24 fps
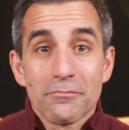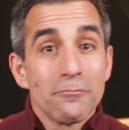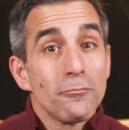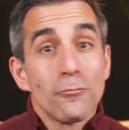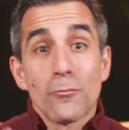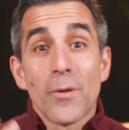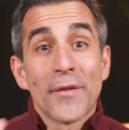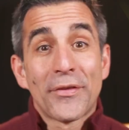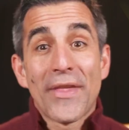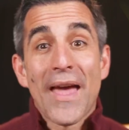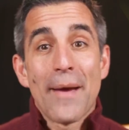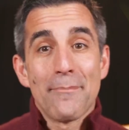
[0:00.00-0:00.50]

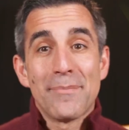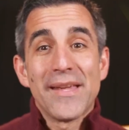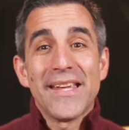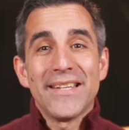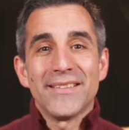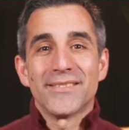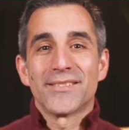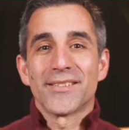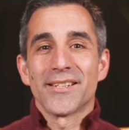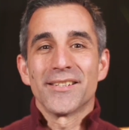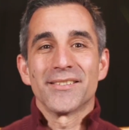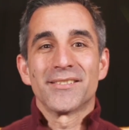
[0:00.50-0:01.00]
What that
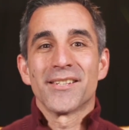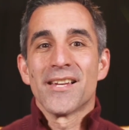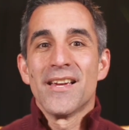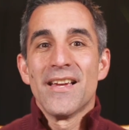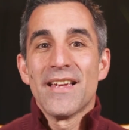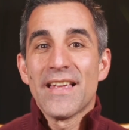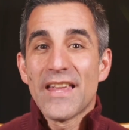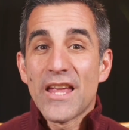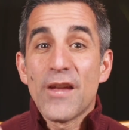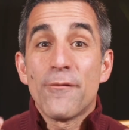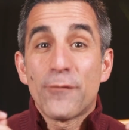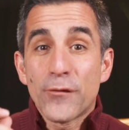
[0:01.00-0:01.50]
means is,
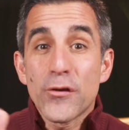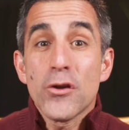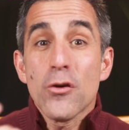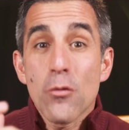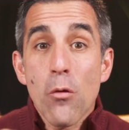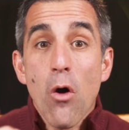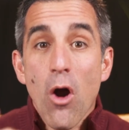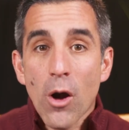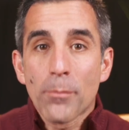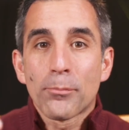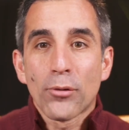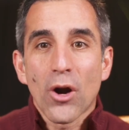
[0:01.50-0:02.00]
if you
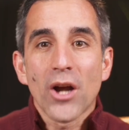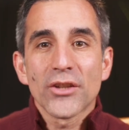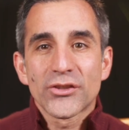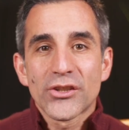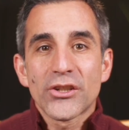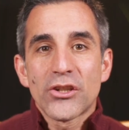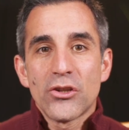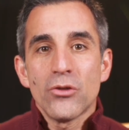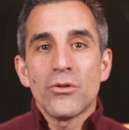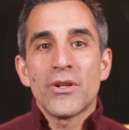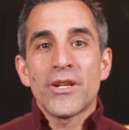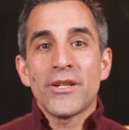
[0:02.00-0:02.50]
are
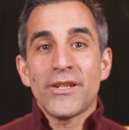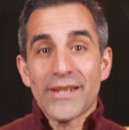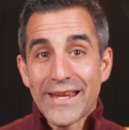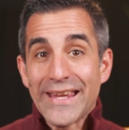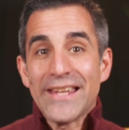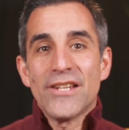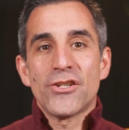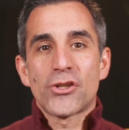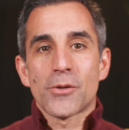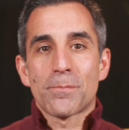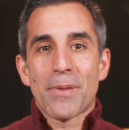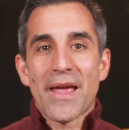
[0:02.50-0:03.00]
prosecuted
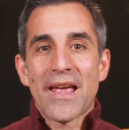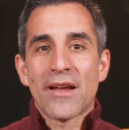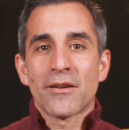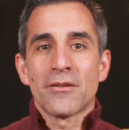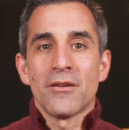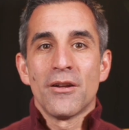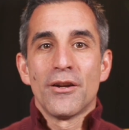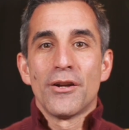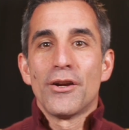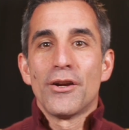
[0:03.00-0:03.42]
in Japan,